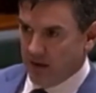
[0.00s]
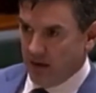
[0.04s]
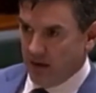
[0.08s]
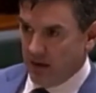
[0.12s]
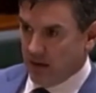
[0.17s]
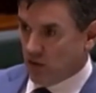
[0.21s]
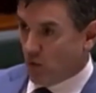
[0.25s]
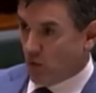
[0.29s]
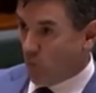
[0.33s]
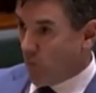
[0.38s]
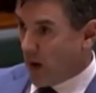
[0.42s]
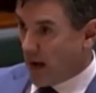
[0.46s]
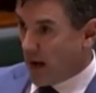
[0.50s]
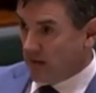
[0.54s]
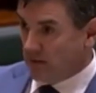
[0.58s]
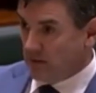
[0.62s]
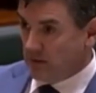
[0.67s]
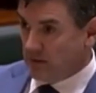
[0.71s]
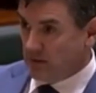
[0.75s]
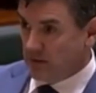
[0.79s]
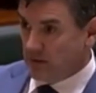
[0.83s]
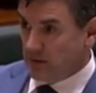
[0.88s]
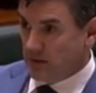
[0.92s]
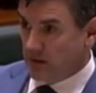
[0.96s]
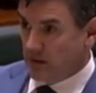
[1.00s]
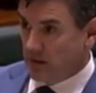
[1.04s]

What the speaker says: Is it one,